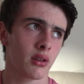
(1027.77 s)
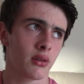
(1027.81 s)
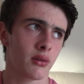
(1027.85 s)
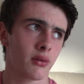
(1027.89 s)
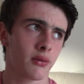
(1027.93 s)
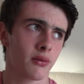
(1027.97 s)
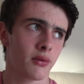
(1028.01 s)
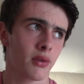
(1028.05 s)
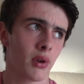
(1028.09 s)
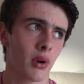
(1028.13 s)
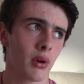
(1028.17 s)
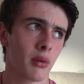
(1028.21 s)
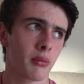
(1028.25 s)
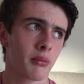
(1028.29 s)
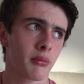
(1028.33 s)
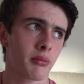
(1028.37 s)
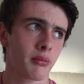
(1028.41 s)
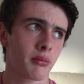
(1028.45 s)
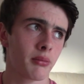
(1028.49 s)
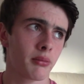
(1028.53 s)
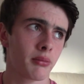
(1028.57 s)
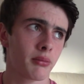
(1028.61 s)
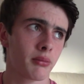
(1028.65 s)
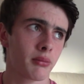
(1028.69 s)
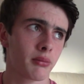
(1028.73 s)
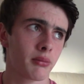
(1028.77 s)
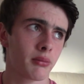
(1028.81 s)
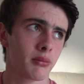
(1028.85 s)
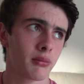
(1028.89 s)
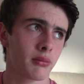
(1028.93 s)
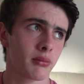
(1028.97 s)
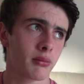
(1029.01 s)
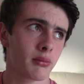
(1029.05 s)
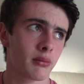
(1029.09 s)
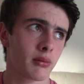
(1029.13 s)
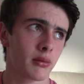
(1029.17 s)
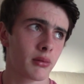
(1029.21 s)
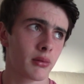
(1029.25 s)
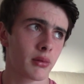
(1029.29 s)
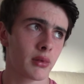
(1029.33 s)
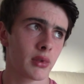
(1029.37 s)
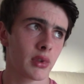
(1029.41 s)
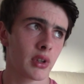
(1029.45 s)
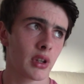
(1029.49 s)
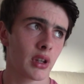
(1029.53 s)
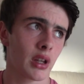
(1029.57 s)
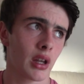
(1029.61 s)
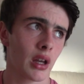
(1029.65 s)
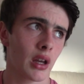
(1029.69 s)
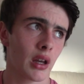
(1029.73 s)
from
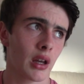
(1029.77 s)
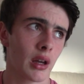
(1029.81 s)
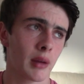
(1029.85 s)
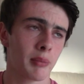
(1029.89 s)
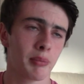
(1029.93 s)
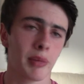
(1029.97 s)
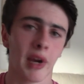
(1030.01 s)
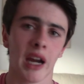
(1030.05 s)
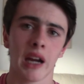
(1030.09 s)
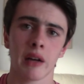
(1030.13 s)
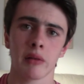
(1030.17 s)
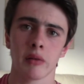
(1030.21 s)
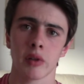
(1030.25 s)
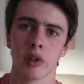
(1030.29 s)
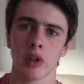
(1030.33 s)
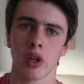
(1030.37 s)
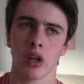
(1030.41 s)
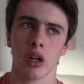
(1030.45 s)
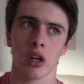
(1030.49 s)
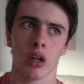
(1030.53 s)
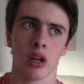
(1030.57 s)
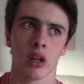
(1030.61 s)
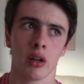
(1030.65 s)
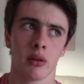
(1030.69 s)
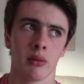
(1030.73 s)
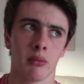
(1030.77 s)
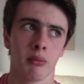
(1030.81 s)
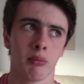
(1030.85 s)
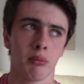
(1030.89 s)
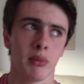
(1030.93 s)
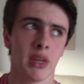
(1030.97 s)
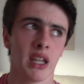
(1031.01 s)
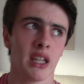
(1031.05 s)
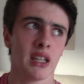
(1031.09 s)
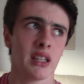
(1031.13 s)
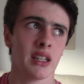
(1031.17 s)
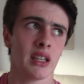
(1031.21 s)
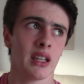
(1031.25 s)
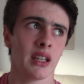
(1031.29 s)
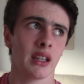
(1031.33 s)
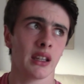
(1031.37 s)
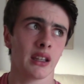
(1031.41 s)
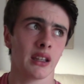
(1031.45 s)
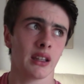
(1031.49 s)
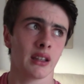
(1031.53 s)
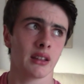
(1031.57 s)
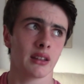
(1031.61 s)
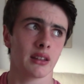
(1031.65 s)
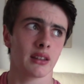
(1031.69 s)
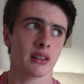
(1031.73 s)
a barrier,
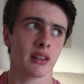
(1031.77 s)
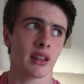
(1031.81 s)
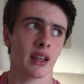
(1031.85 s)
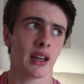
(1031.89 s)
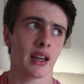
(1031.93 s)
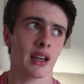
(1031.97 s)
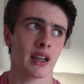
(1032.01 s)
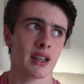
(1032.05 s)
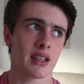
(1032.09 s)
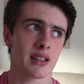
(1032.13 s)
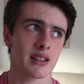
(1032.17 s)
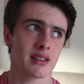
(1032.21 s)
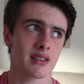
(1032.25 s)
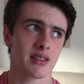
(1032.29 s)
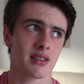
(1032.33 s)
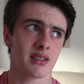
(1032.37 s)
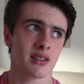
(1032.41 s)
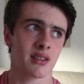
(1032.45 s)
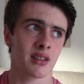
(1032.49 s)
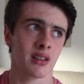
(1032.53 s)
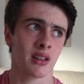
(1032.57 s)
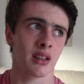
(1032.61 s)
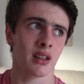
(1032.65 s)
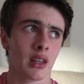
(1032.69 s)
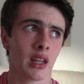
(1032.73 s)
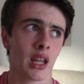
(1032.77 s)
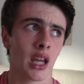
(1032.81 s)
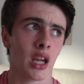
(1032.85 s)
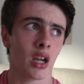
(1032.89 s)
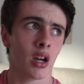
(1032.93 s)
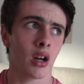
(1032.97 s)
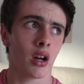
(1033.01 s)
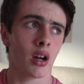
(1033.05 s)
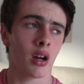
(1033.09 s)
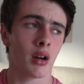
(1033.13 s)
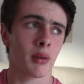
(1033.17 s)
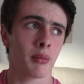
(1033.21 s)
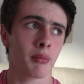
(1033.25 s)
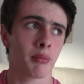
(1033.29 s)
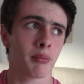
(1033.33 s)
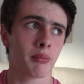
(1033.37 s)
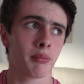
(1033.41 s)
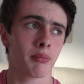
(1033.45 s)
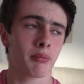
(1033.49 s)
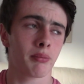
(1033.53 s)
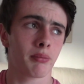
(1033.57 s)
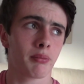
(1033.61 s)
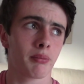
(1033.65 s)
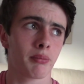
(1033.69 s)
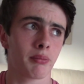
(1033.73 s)
meaning that they are
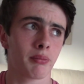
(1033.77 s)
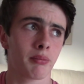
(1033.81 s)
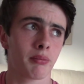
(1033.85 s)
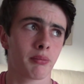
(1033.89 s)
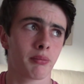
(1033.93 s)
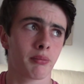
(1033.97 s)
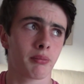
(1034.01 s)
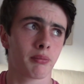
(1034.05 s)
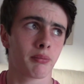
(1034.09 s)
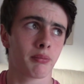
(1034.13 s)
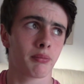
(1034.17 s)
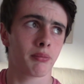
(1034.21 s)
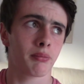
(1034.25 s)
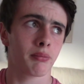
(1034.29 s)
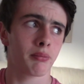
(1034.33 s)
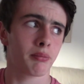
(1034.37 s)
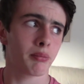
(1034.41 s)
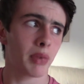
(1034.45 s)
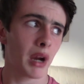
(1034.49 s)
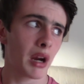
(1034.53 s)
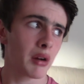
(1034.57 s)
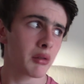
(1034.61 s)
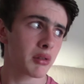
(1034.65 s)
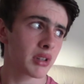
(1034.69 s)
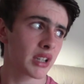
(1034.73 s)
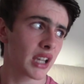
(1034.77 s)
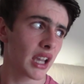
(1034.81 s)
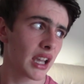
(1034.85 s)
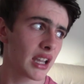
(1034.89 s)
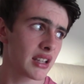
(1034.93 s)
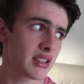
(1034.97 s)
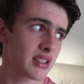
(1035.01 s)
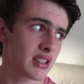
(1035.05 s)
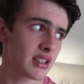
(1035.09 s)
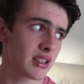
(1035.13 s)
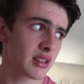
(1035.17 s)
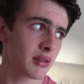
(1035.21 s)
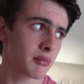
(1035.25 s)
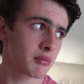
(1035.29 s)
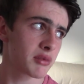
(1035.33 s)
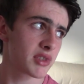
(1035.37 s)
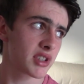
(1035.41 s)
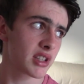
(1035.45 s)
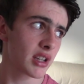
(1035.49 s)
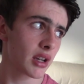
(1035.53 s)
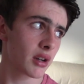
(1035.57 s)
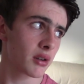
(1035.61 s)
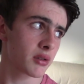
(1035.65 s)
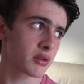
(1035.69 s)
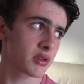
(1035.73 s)
barricading
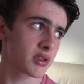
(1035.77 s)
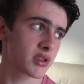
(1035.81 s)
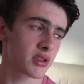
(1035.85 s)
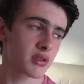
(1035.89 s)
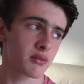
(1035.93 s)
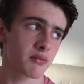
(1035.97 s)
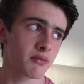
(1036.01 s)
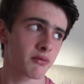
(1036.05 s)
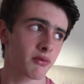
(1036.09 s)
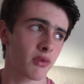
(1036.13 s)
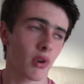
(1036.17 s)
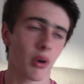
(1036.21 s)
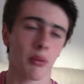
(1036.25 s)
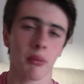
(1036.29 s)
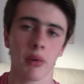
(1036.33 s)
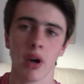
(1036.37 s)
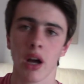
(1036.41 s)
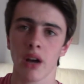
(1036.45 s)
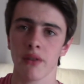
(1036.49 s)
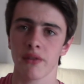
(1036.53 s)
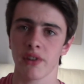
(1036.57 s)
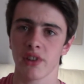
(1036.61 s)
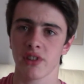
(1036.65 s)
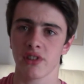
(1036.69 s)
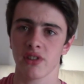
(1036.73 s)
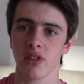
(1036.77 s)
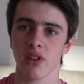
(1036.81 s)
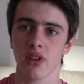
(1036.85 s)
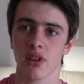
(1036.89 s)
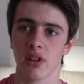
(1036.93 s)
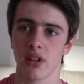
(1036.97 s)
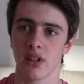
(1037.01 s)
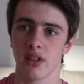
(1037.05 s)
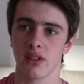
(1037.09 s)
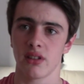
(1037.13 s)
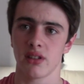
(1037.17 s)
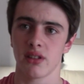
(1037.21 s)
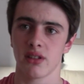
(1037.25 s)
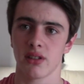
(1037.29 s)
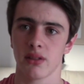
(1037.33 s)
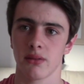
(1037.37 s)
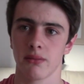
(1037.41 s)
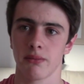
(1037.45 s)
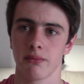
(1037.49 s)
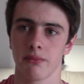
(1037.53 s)
themselves from other sides.